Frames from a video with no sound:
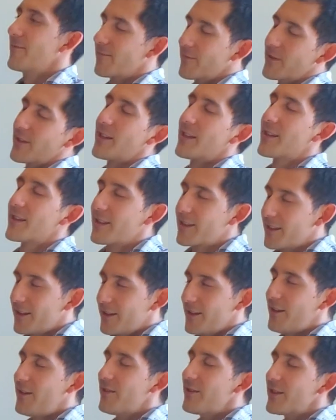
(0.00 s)
Okay.
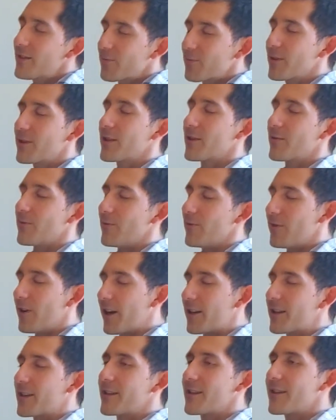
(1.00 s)
No, it's really cool.
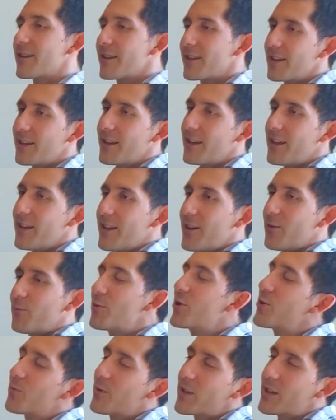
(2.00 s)

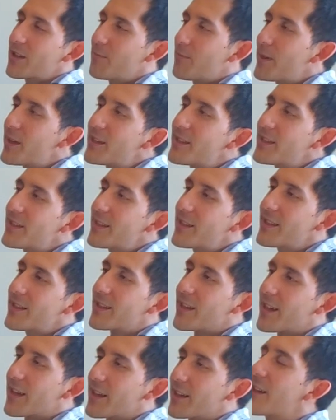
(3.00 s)
Would you recommend,
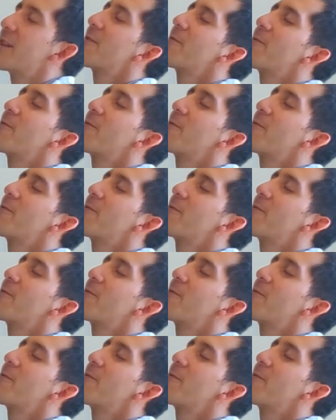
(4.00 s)
like